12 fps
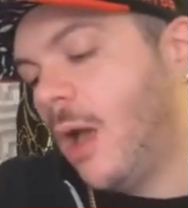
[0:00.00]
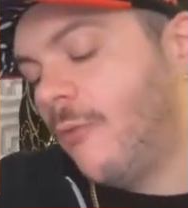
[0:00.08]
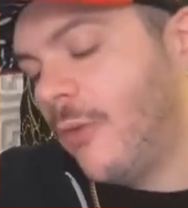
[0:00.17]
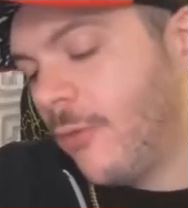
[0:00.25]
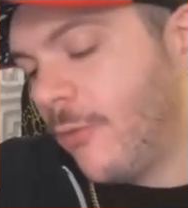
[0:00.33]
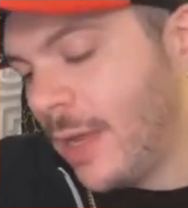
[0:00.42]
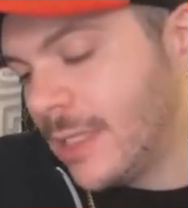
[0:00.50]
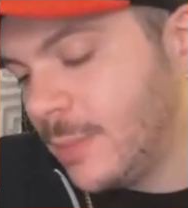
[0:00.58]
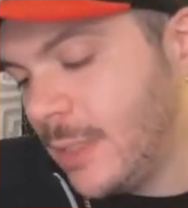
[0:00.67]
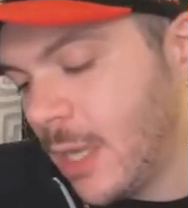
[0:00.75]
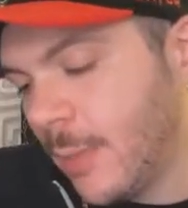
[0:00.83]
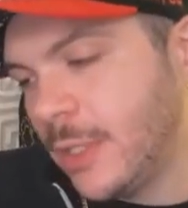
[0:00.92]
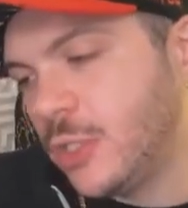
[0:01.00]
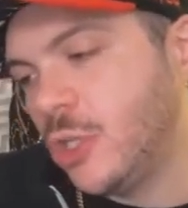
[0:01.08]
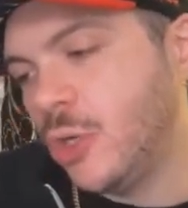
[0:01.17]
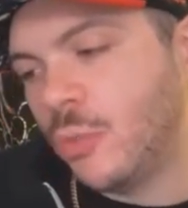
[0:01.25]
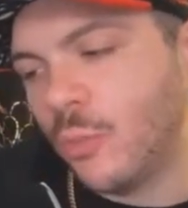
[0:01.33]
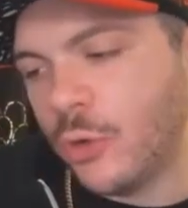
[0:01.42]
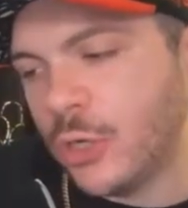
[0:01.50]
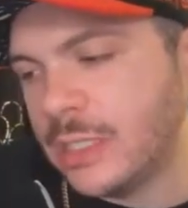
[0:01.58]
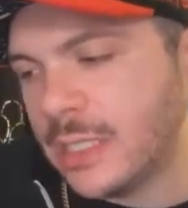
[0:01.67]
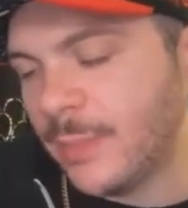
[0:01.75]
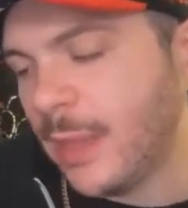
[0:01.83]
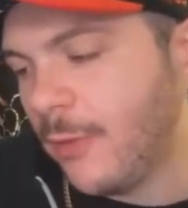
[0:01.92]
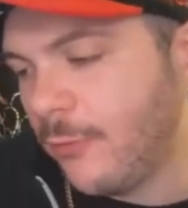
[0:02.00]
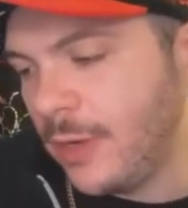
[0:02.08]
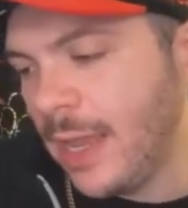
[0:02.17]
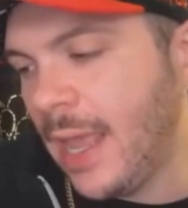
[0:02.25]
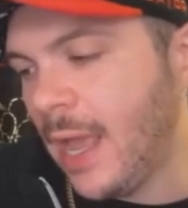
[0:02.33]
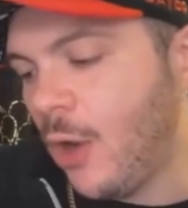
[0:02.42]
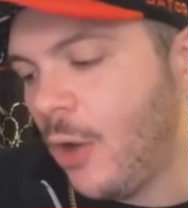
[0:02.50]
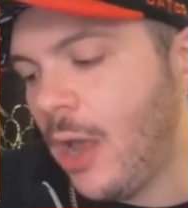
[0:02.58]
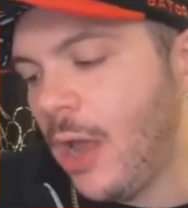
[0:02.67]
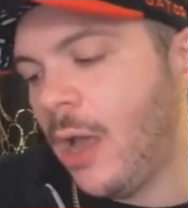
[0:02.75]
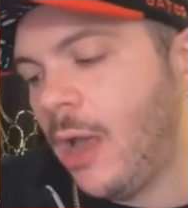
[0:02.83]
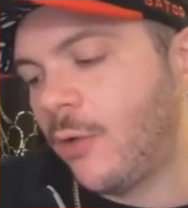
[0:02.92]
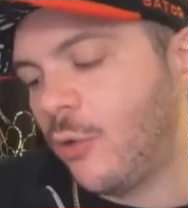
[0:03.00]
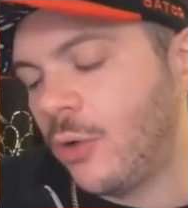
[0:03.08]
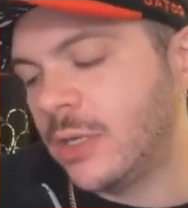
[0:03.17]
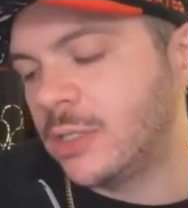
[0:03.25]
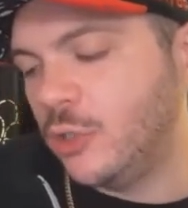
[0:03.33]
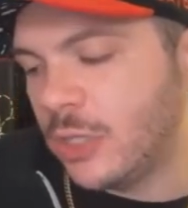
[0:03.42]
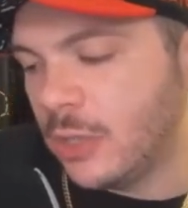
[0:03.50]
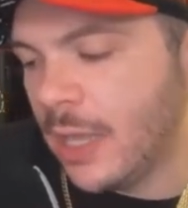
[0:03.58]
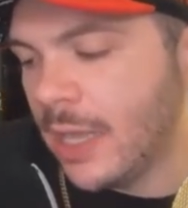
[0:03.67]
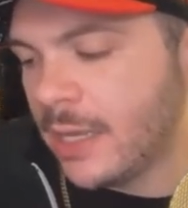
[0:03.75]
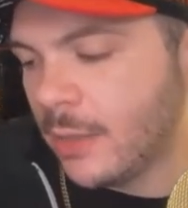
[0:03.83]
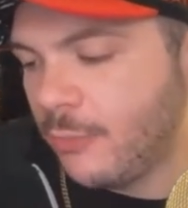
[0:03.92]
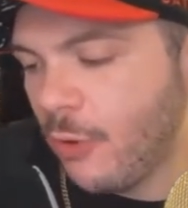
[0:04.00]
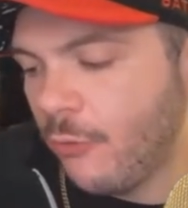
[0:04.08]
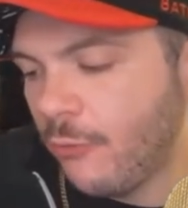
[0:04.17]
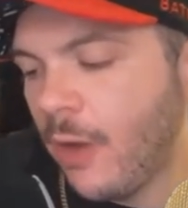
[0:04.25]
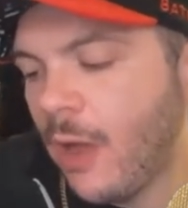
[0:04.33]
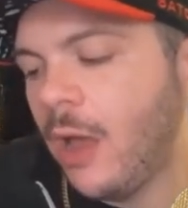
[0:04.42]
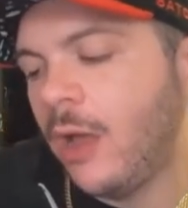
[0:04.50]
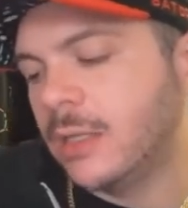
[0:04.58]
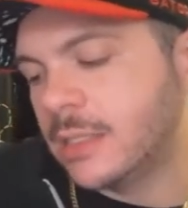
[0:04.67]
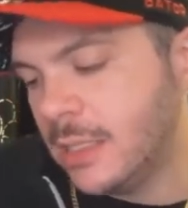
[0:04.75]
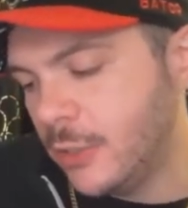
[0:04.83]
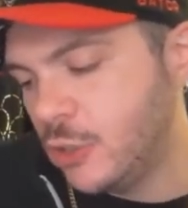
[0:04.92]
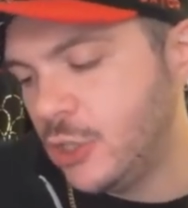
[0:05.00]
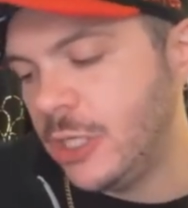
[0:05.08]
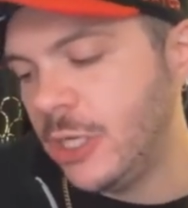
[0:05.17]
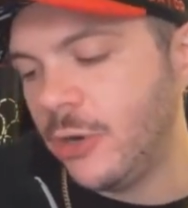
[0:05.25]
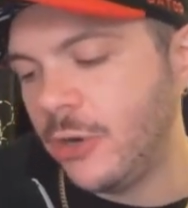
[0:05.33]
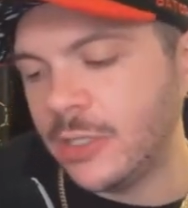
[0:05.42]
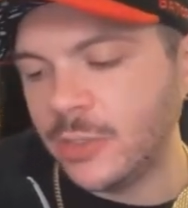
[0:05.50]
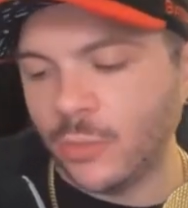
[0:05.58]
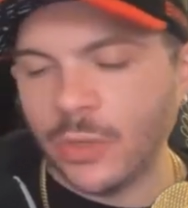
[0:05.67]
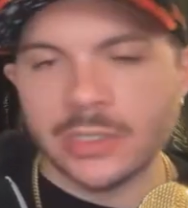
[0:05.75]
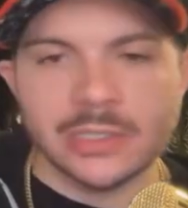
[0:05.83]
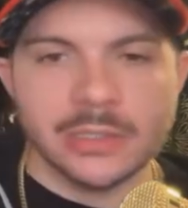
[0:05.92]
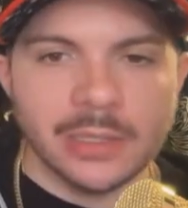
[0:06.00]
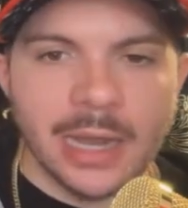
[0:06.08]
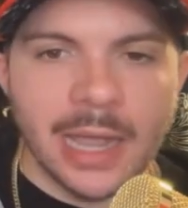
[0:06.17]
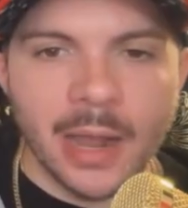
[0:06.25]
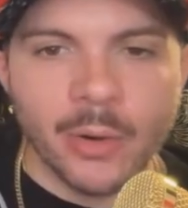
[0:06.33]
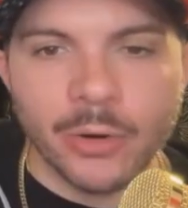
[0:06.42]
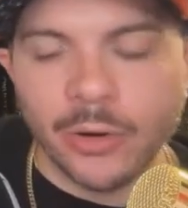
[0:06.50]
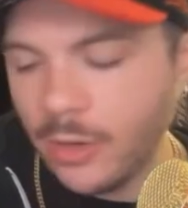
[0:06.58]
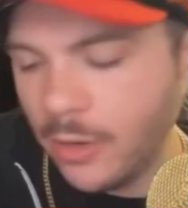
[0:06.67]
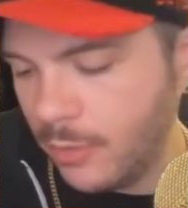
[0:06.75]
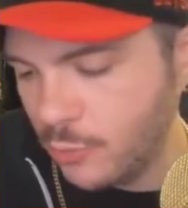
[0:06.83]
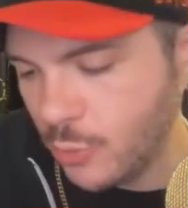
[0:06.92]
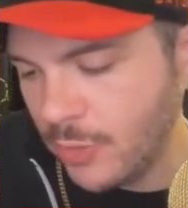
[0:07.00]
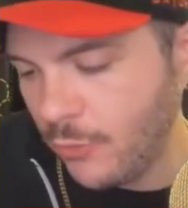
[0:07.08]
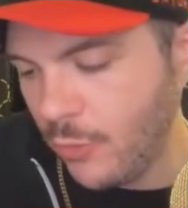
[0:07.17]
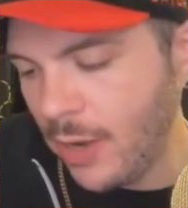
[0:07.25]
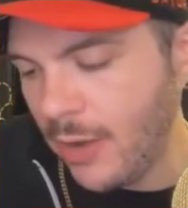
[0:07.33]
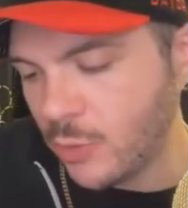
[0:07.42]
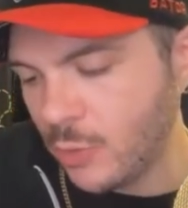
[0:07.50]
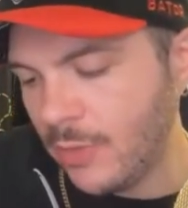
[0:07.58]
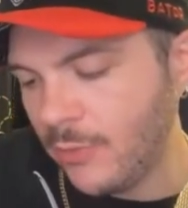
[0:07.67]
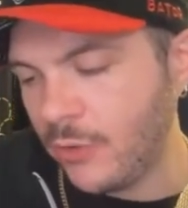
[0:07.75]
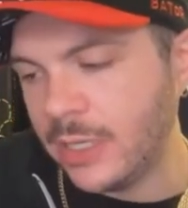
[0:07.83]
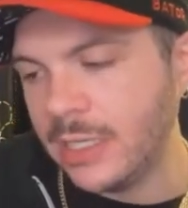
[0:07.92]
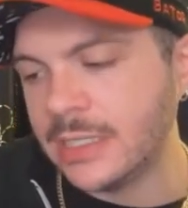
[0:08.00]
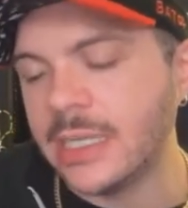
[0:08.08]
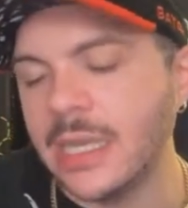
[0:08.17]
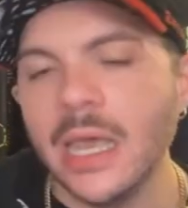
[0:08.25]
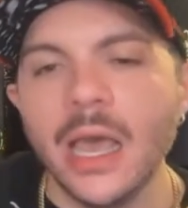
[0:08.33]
Verify it's me coming soon. We're going to skip that for now. Of course, you can like a profile, send a cheers once an hour or 24 hours, whatever it is,